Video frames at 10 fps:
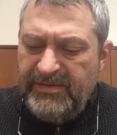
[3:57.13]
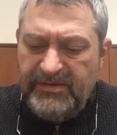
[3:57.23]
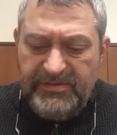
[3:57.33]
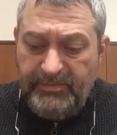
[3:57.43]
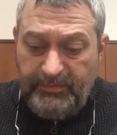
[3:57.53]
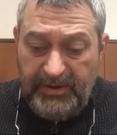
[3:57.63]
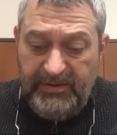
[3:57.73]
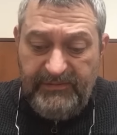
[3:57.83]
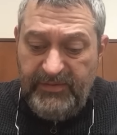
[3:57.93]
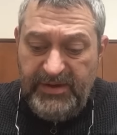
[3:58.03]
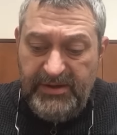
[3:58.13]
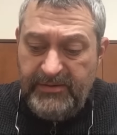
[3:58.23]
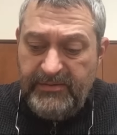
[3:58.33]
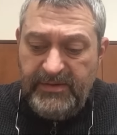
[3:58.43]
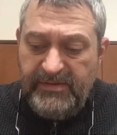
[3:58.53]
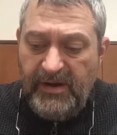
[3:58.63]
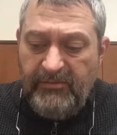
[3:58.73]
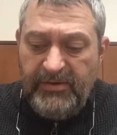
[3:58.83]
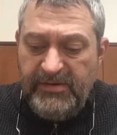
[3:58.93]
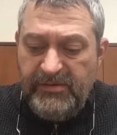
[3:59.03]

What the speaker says: There's plenty of food here. It's not really